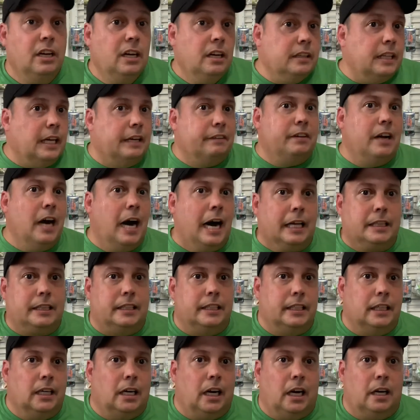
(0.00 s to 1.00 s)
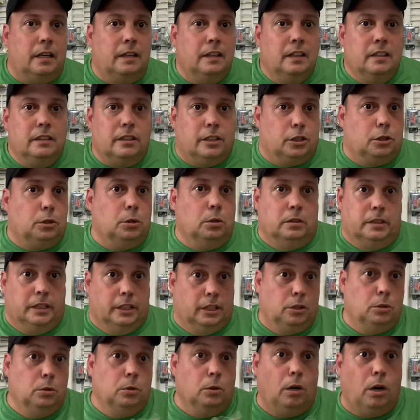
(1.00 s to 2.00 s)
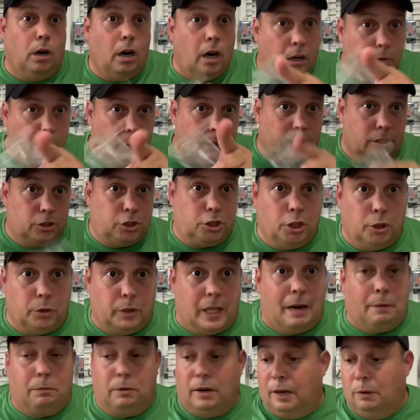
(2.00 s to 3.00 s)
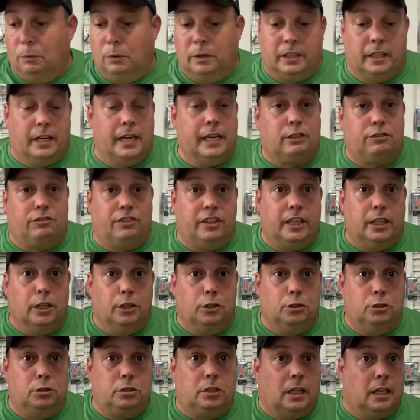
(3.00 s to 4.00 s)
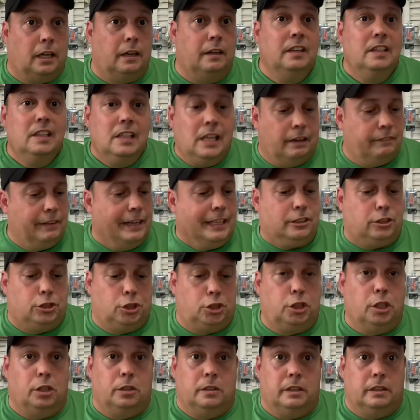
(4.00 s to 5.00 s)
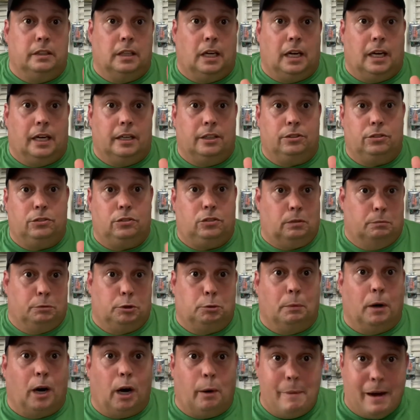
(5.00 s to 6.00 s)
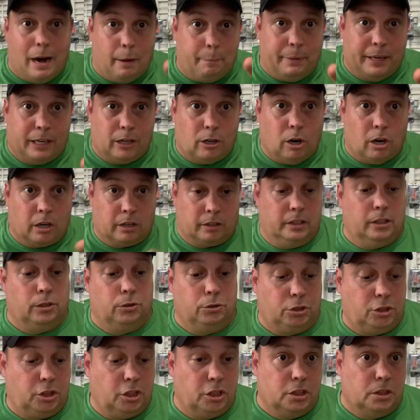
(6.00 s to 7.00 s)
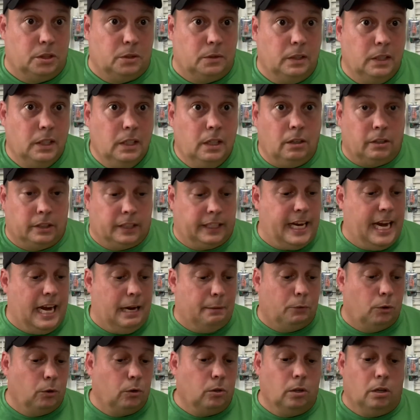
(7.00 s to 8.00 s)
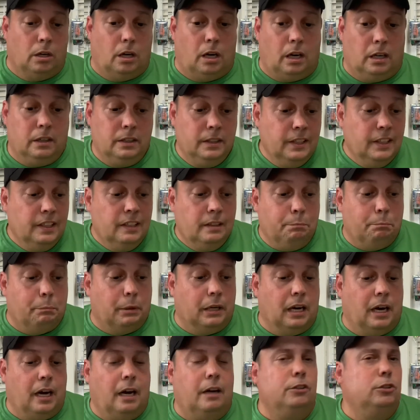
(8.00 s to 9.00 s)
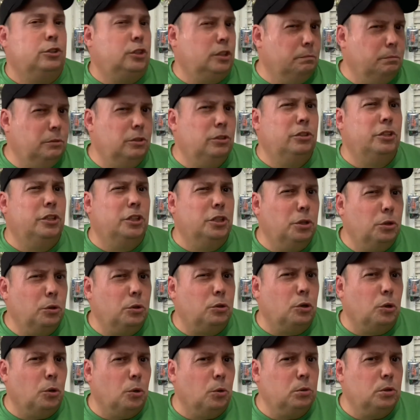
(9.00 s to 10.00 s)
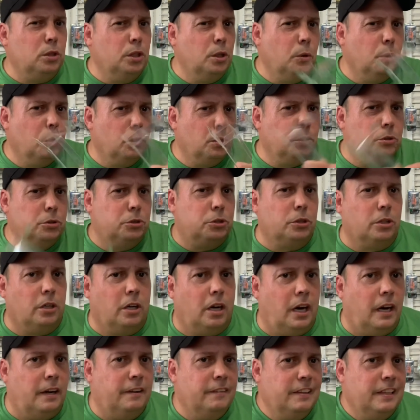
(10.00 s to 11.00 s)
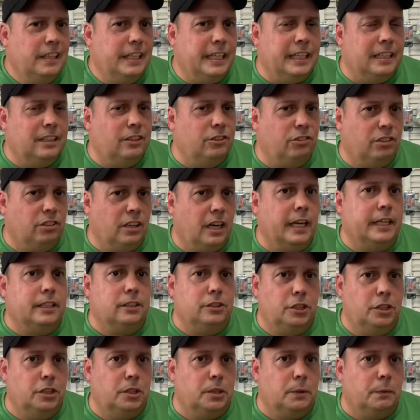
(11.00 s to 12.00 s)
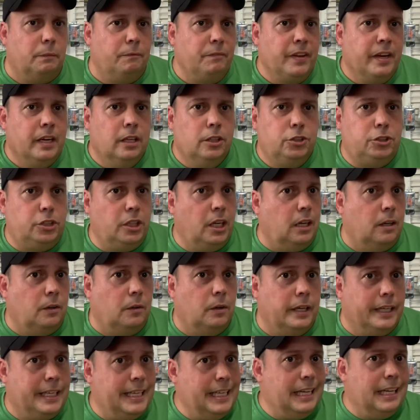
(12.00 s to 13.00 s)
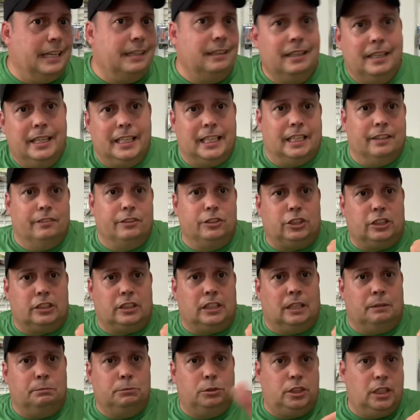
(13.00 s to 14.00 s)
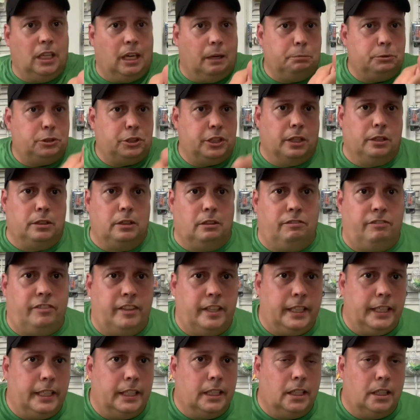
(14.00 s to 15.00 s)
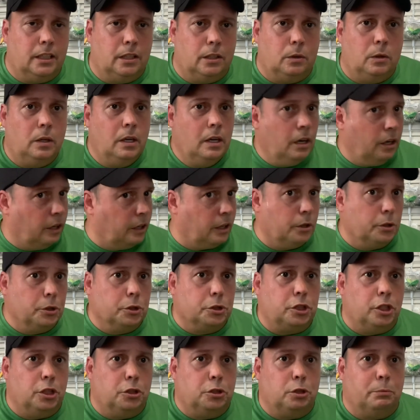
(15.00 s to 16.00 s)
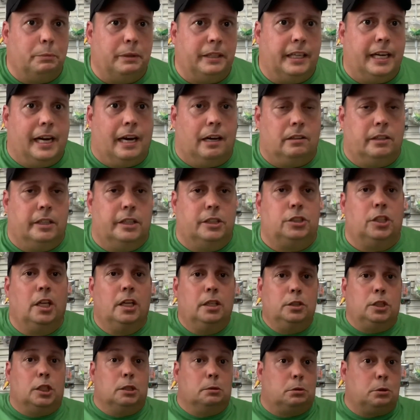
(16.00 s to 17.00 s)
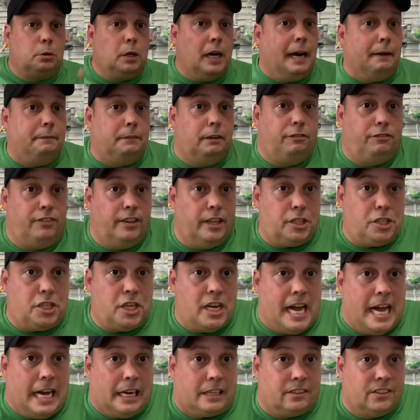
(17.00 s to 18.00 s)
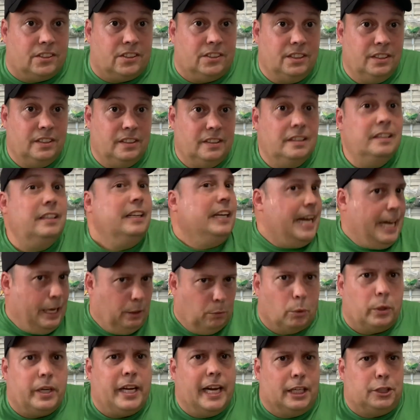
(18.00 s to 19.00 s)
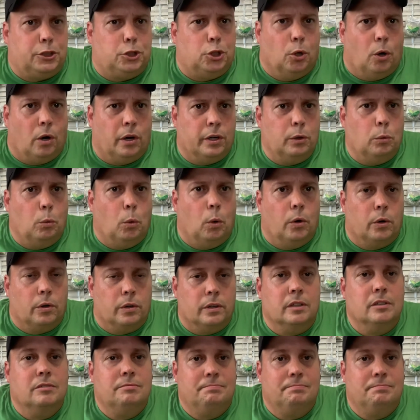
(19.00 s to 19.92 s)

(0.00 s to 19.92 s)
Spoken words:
They got the craw. We're going to show that probably one of the next videos. I've actually shown some smallmouth being caught on those too, on the camel craw. But some new cool lures are in design too. So again, give us a thumbs up, share the video on all your social media outlets, subscribe to Fishyaker, and we'll catch you on the water.